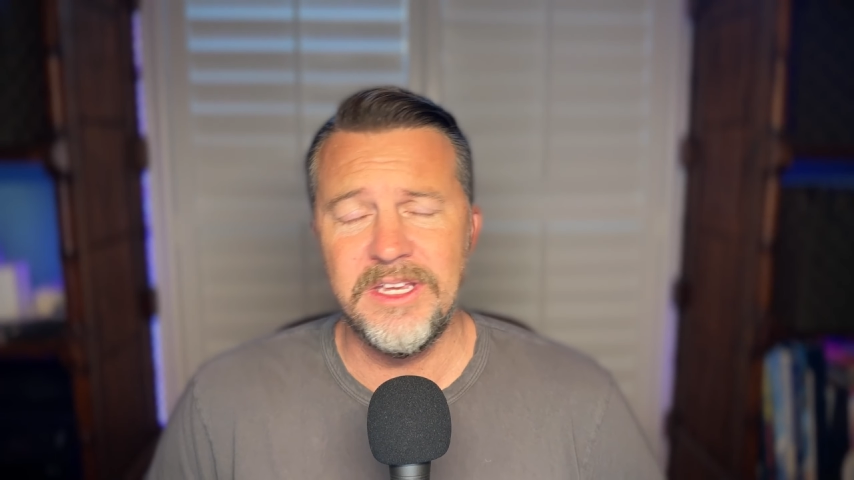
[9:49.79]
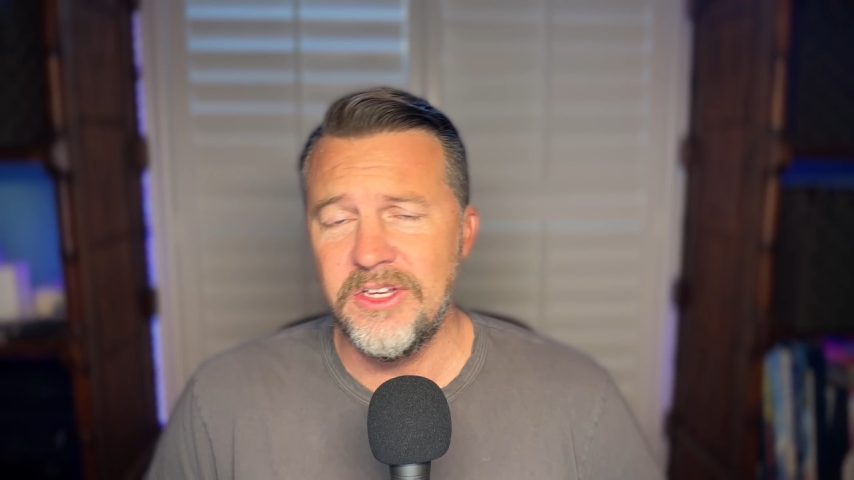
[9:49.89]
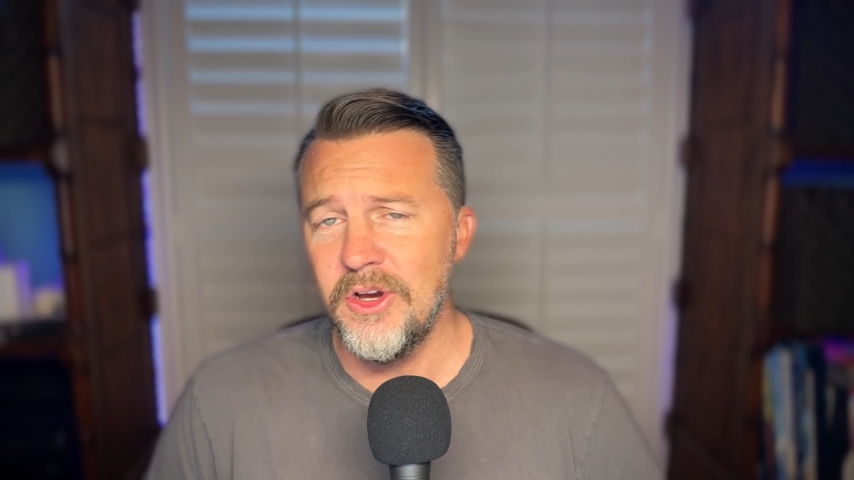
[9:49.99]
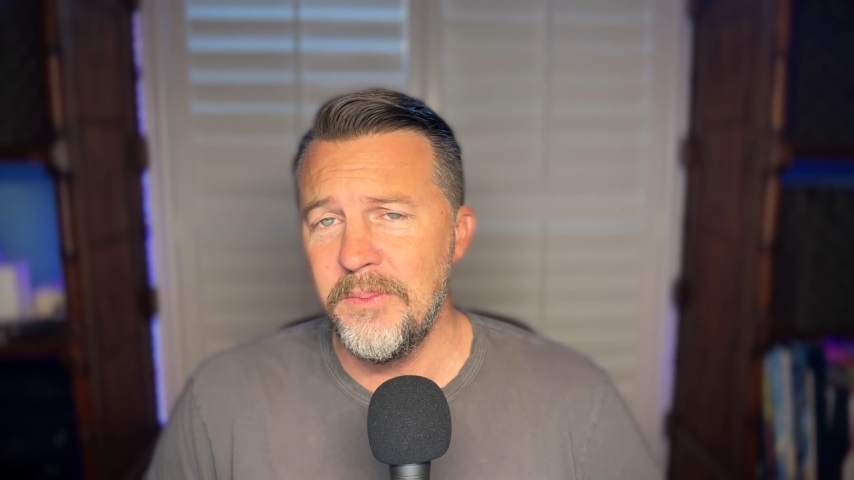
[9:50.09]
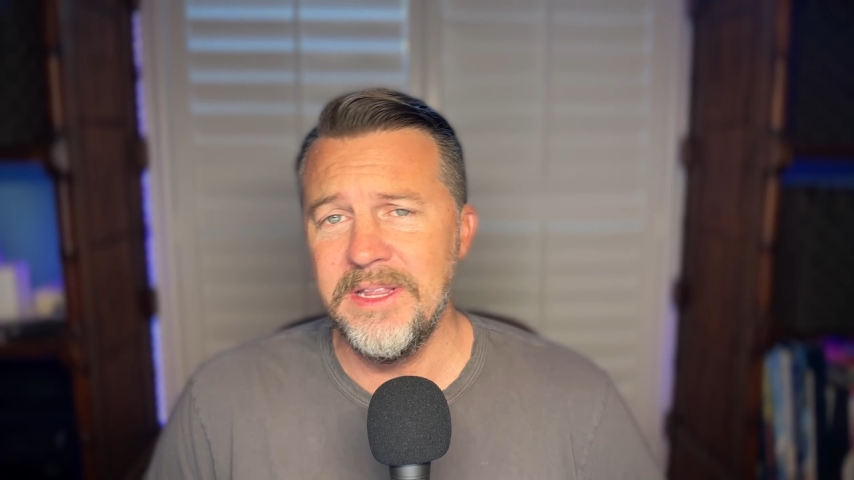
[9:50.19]

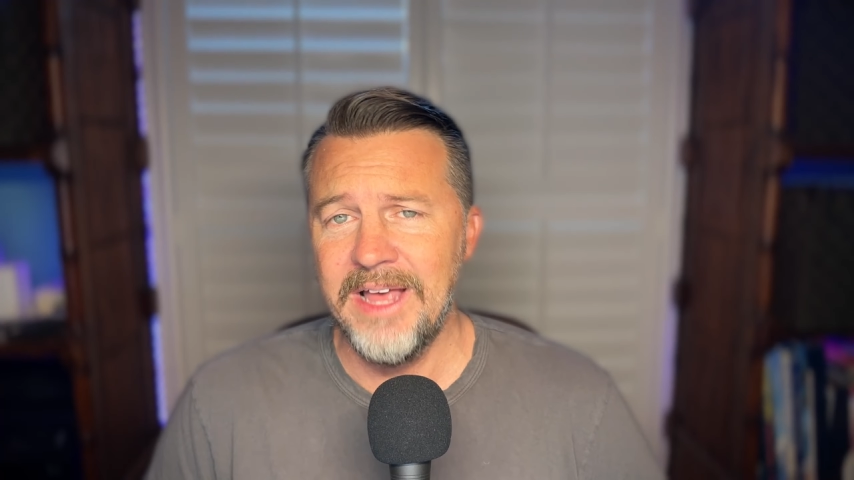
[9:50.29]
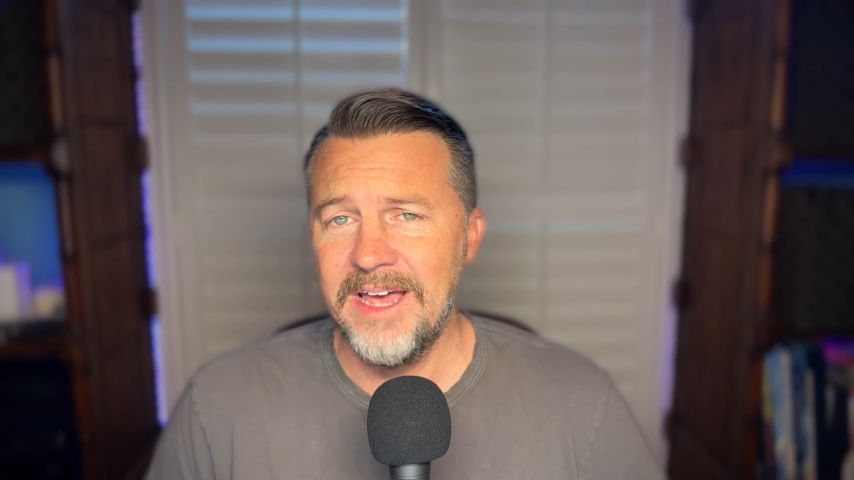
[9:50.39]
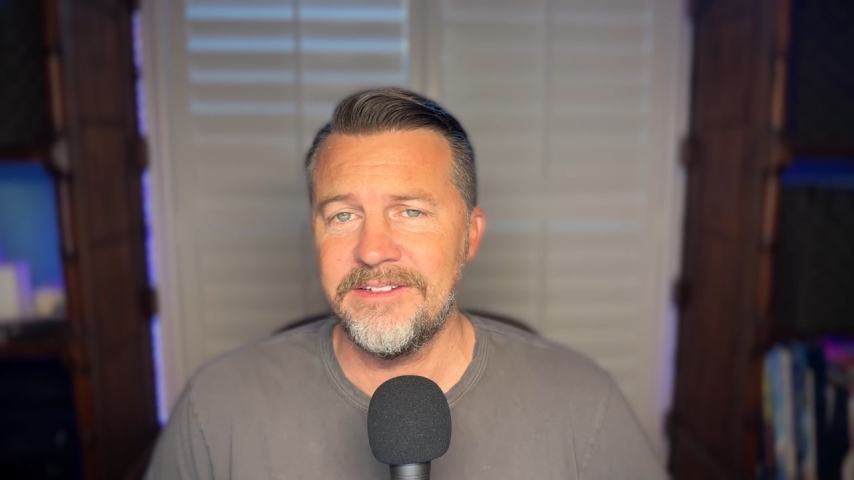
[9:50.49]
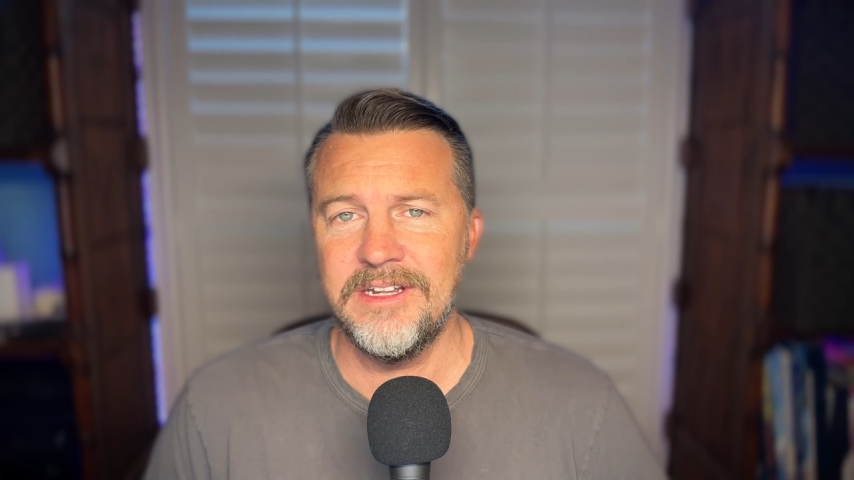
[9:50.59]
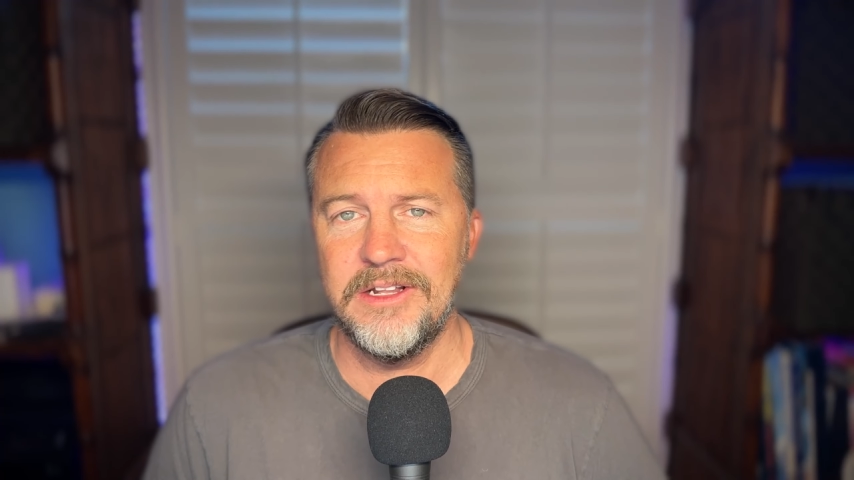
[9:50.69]
Quopi
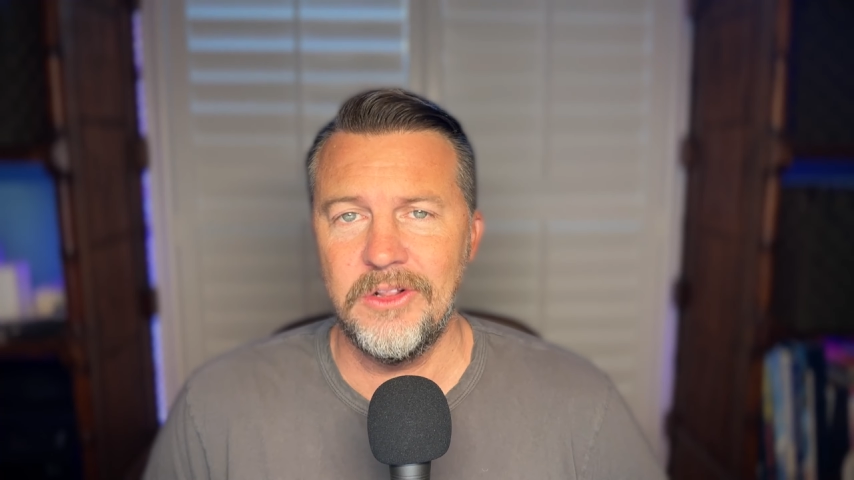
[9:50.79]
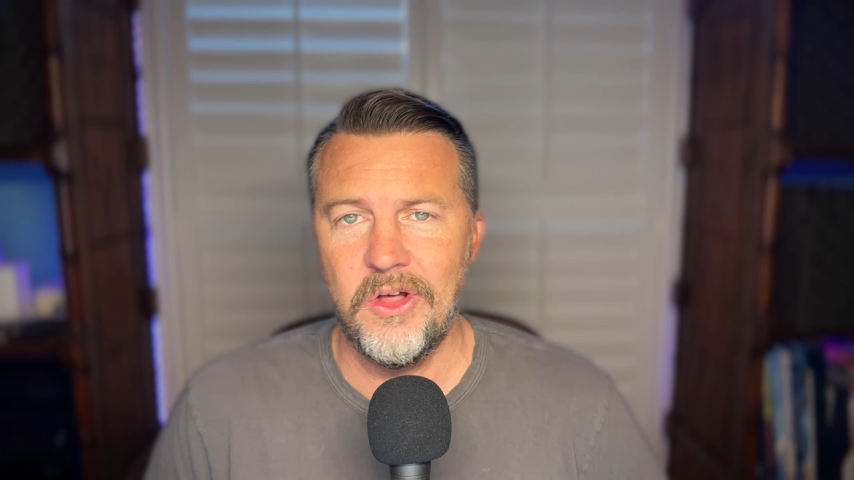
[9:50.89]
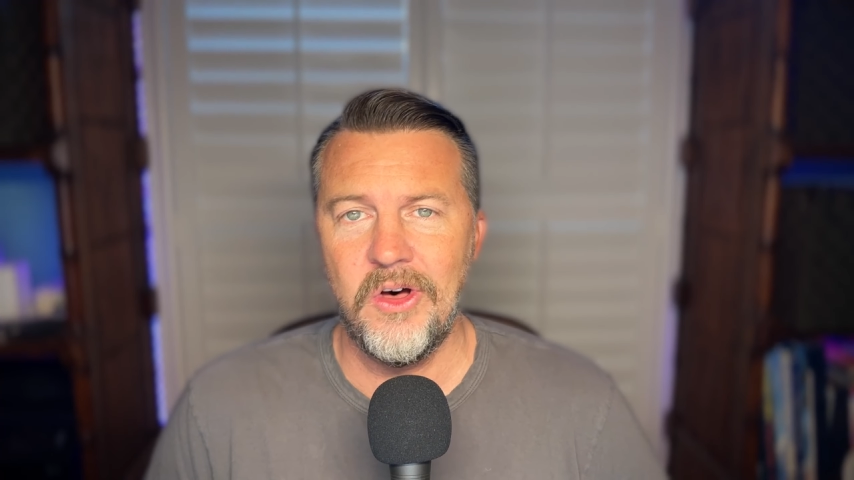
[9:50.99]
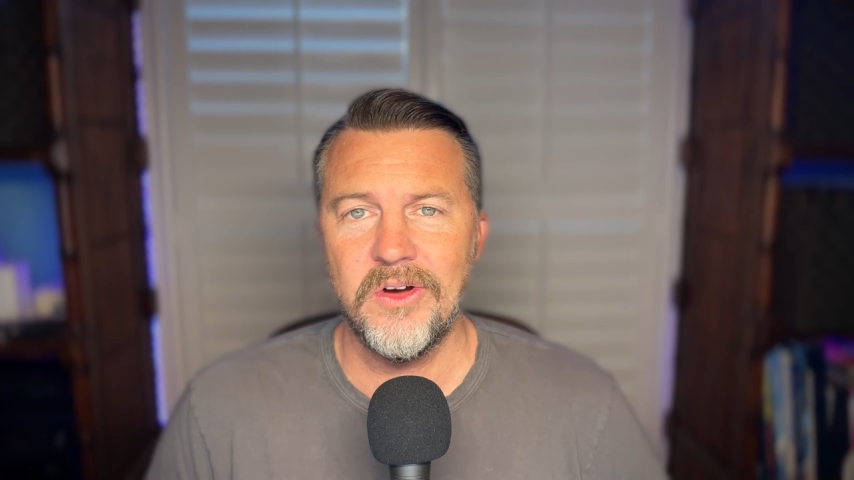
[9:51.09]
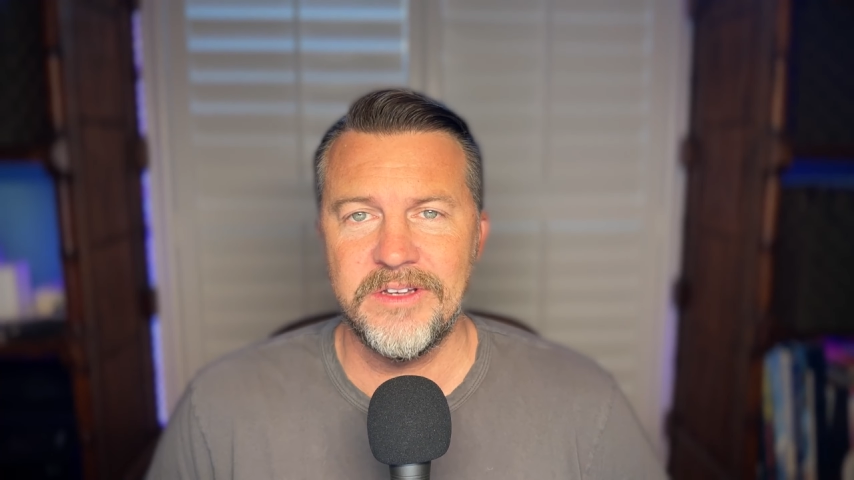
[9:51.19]
lasted a
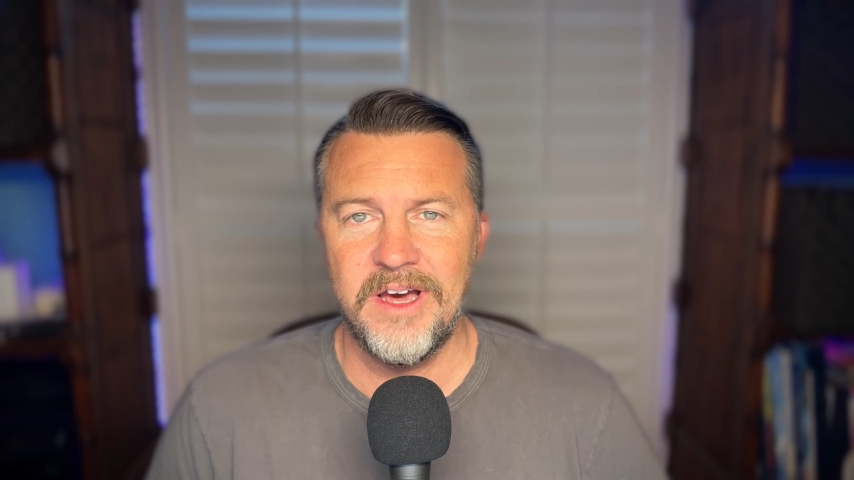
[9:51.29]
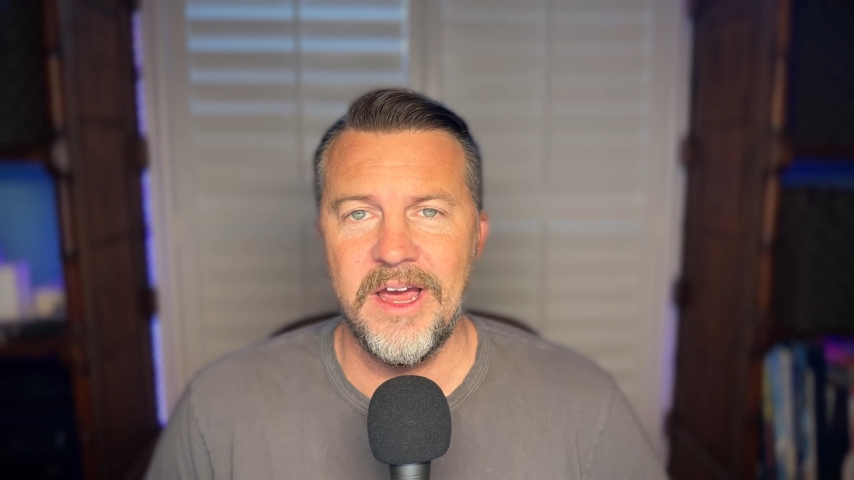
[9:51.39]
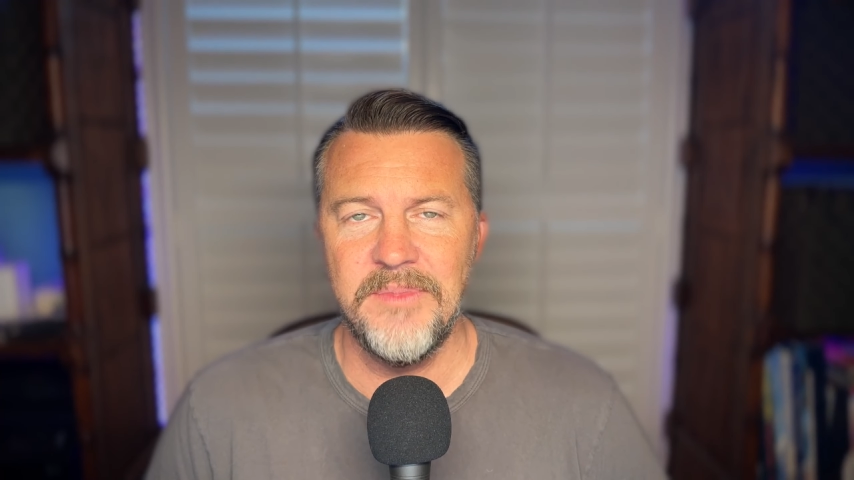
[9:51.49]
long time.